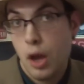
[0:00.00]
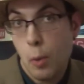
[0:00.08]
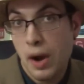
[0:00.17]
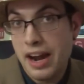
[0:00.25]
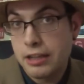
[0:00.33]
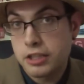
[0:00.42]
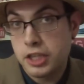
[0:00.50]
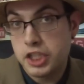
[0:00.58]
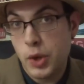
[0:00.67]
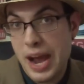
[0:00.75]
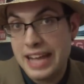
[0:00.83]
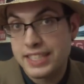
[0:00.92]
What else could
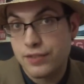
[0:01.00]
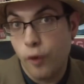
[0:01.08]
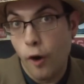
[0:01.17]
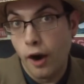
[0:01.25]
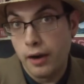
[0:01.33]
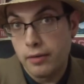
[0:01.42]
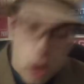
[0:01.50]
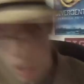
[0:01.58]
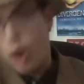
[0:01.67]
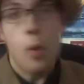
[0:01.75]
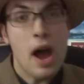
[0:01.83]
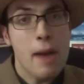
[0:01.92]
you ask for?
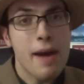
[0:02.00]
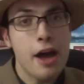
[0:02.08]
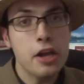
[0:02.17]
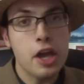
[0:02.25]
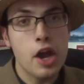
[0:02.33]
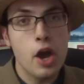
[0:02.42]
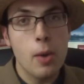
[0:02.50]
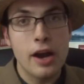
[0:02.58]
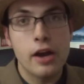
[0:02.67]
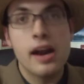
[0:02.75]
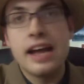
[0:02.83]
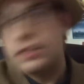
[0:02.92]
What about you,
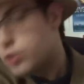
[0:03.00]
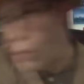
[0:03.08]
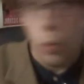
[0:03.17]
Internet?